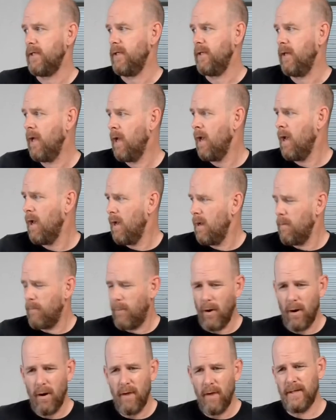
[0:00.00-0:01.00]
And
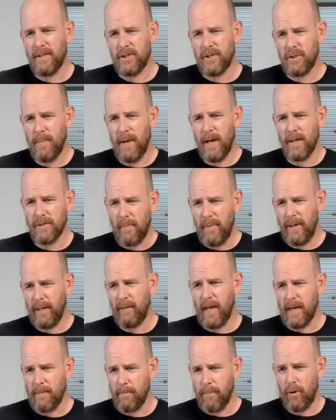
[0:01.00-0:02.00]
part of it smells a bit
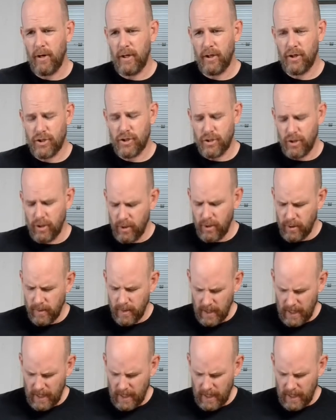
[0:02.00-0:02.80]
like burning sugar.